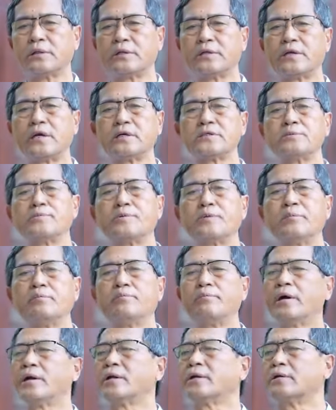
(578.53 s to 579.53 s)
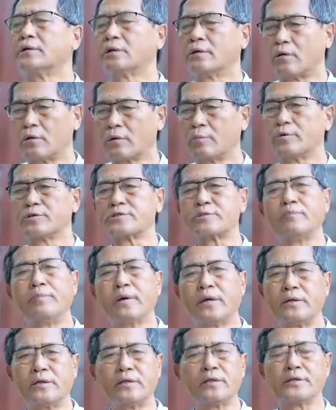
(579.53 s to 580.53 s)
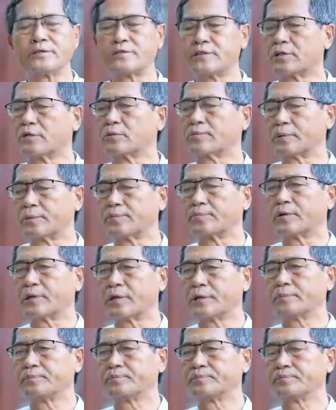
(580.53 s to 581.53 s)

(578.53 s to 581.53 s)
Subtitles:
it has been banned, almost banned in the state of Tripura.